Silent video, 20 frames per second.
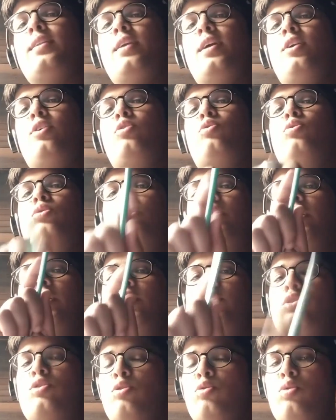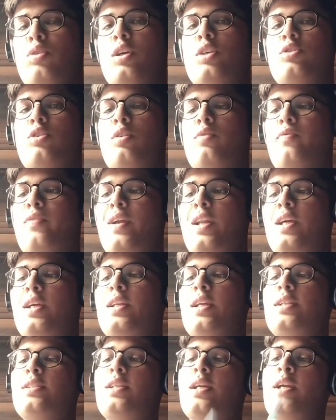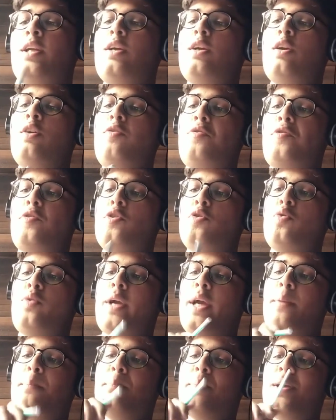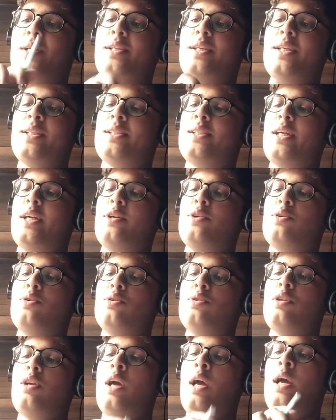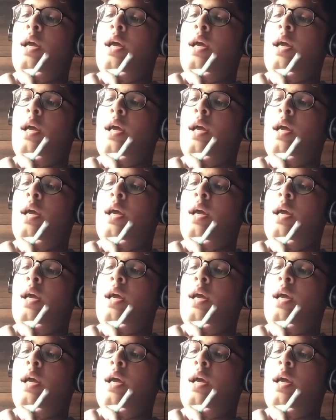that good, that is known as your willingness, and if you can purchase that good,